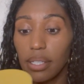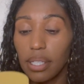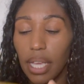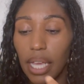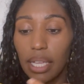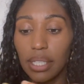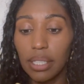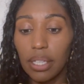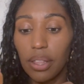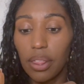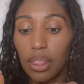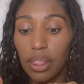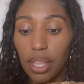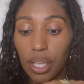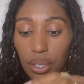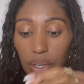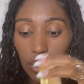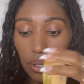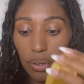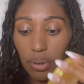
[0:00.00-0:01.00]
is a
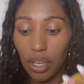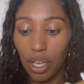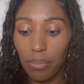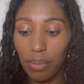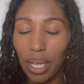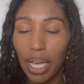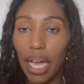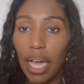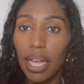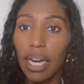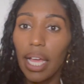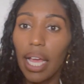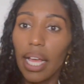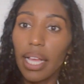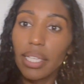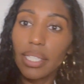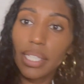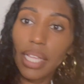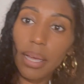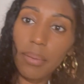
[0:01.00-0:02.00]
thicker cream. It kind of
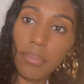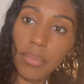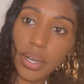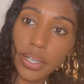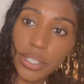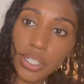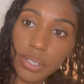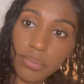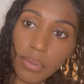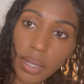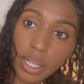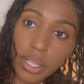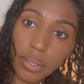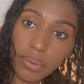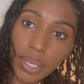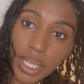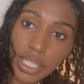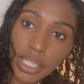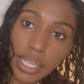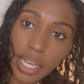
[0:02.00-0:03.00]
has that
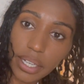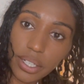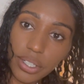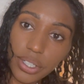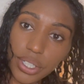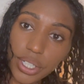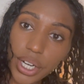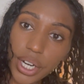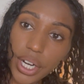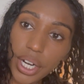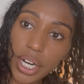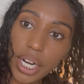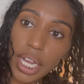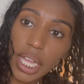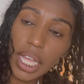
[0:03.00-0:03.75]
marshmallowy texture.